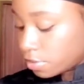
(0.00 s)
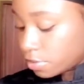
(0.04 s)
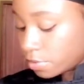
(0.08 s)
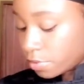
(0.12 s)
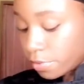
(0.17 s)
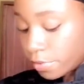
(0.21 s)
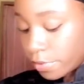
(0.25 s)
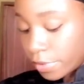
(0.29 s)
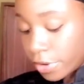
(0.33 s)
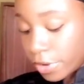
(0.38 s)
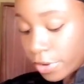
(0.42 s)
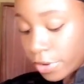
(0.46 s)

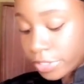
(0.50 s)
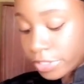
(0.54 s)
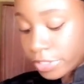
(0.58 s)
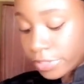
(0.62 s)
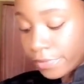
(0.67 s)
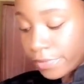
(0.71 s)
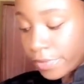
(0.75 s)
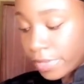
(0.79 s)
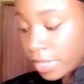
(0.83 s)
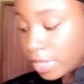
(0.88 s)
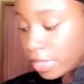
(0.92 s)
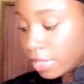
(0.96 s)
We're going to
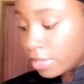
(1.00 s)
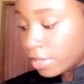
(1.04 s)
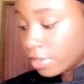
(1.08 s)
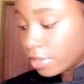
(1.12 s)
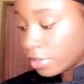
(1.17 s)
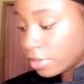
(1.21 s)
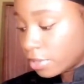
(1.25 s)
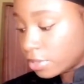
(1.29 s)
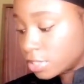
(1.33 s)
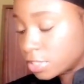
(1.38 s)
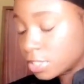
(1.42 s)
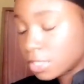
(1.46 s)
be
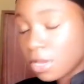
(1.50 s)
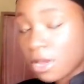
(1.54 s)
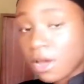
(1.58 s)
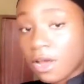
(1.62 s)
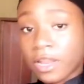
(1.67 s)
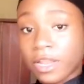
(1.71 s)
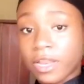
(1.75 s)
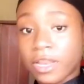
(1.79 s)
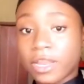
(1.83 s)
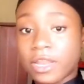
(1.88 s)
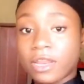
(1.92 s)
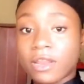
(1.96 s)
scalding
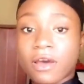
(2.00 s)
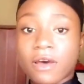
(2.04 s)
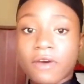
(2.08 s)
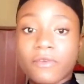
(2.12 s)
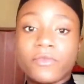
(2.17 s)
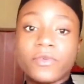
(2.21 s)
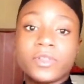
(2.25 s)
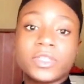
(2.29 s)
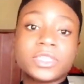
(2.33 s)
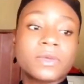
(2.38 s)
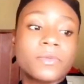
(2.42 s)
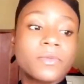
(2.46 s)
it off with
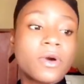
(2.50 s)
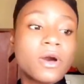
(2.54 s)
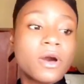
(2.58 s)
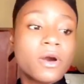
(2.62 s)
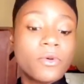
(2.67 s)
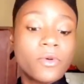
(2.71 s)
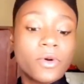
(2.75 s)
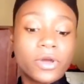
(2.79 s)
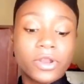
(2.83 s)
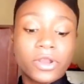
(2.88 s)
some hot water,